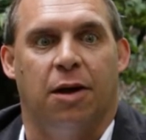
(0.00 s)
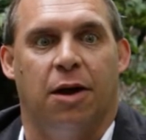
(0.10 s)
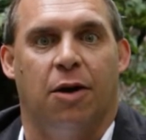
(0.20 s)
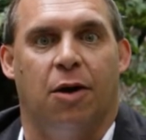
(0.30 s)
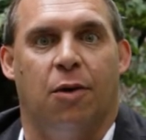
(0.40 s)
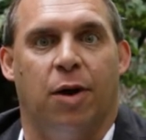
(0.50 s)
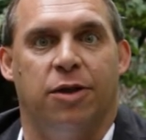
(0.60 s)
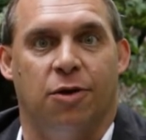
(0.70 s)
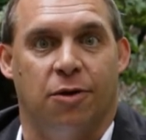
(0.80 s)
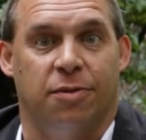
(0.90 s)
uh, I
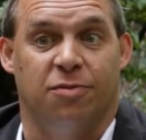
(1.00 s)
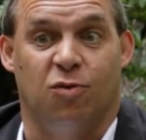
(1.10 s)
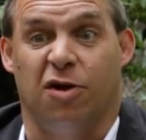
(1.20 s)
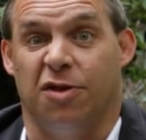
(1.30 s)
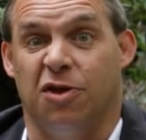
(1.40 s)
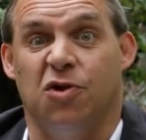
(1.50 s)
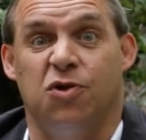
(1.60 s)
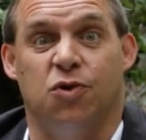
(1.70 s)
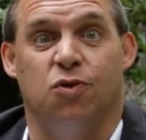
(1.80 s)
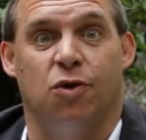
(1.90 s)
went on well the
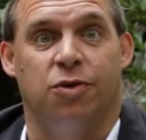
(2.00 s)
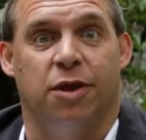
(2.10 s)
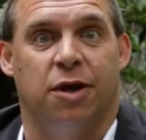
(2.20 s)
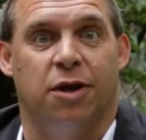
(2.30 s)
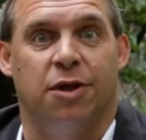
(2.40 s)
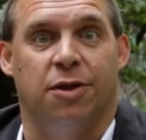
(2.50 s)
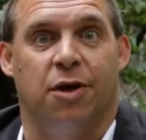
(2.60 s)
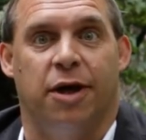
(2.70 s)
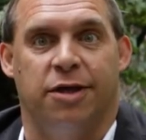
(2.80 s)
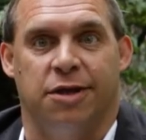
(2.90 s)
usual route that a lot of
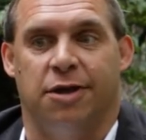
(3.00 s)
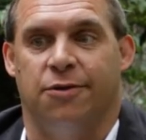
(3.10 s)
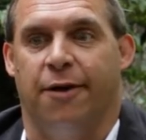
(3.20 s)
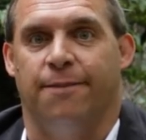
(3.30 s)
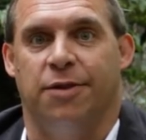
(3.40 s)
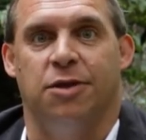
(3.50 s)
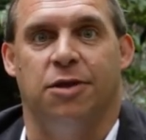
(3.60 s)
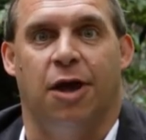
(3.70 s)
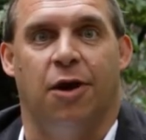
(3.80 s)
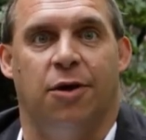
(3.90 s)
guys get trapped
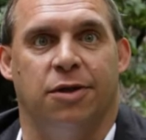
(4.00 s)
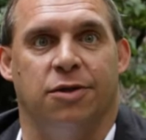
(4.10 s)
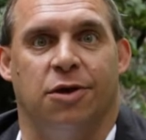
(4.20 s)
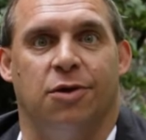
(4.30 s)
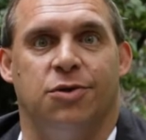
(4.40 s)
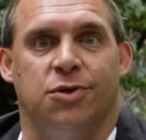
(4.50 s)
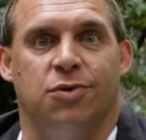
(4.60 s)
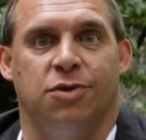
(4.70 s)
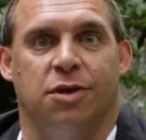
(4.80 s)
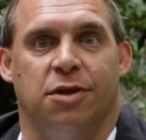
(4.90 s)
into going to
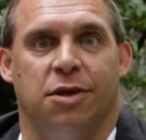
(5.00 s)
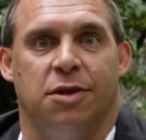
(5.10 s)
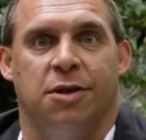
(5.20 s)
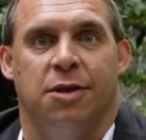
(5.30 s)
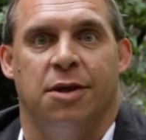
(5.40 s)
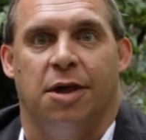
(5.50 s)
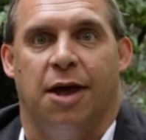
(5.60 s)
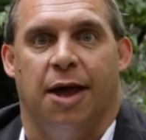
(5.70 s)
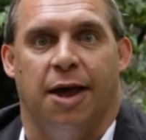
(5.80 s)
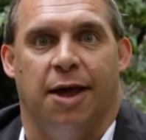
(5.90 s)
socials and
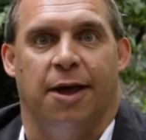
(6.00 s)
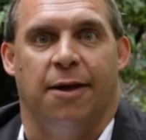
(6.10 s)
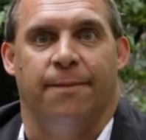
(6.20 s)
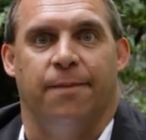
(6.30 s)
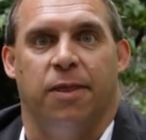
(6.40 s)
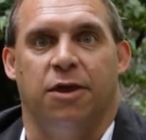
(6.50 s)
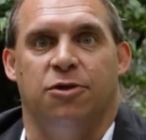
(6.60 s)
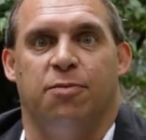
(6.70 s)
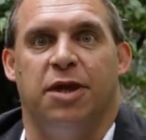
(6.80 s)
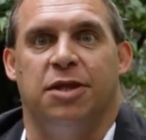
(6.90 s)
um,
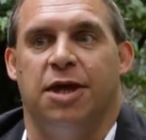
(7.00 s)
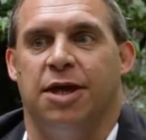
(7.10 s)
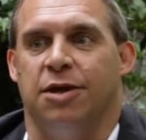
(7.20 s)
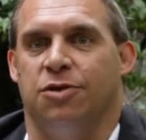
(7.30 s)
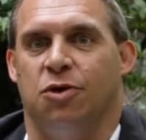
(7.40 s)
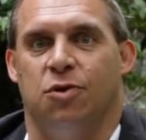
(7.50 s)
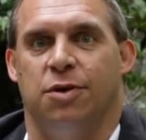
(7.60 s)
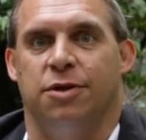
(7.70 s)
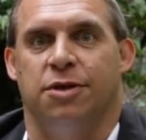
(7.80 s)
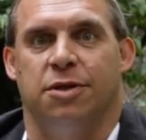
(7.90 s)
these big ticket
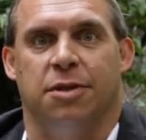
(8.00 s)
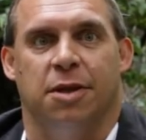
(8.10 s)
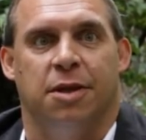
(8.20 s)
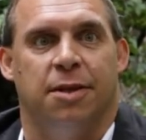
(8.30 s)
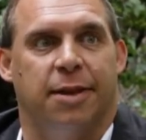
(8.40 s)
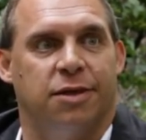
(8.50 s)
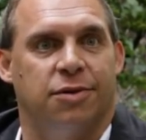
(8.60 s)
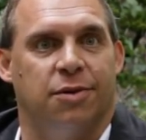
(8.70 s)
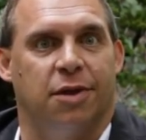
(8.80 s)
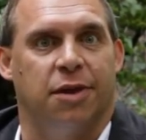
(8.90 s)
tours and that
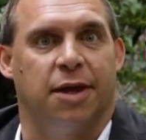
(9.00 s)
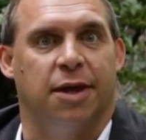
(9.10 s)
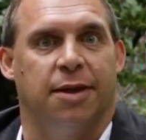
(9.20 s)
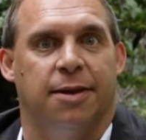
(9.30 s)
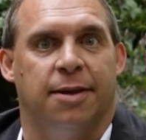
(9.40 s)
sort of thing,